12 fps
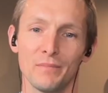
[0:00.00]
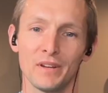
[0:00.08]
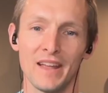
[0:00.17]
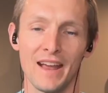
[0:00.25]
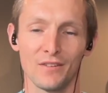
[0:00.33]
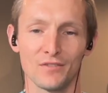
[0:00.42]

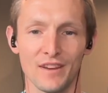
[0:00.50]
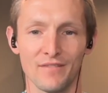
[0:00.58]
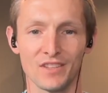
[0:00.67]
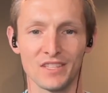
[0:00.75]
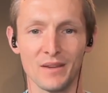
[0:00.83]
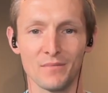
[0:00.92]
Attackers
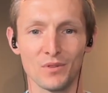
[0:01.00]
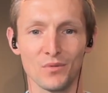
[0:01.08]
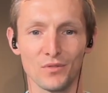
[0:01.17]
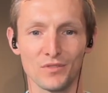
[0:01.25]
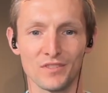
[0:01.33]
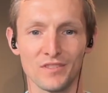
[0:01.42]
have the same
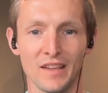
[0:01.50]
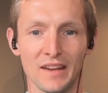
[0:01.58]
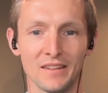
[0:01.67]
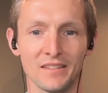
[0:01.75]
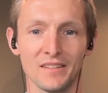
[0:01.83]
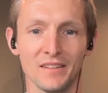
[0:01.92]
tools
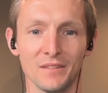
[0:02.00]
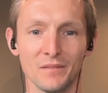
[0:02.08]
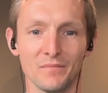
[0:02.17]
that,